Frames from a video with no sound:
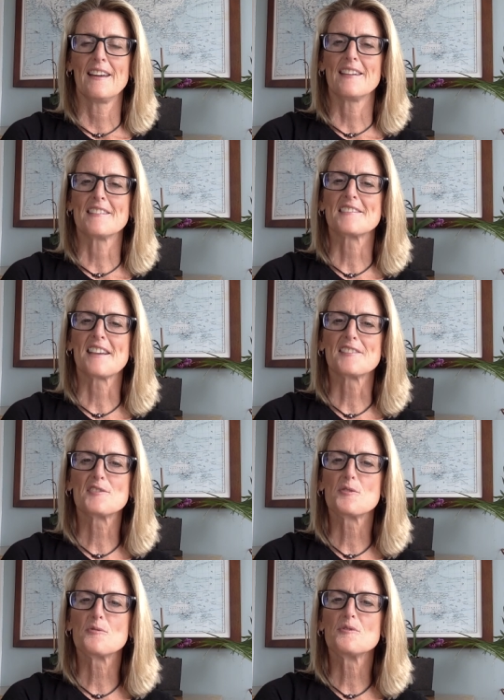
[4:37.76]
and assess
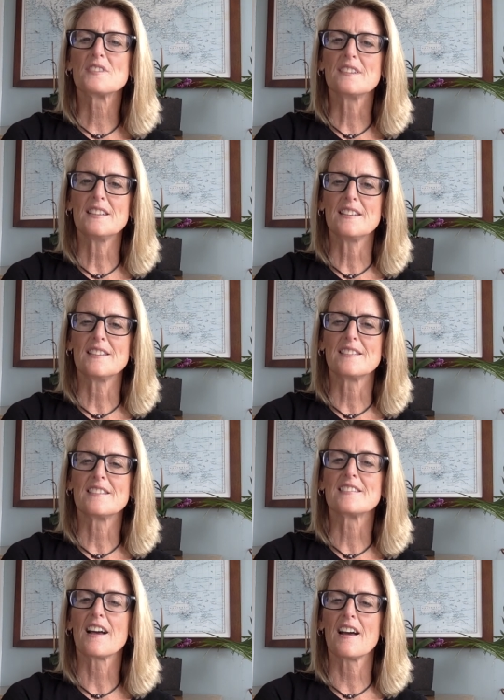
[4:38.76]
students' needs,
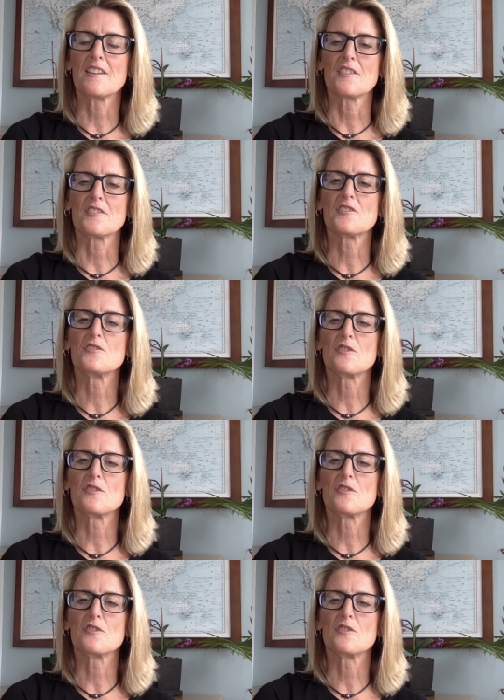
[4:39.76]
desires,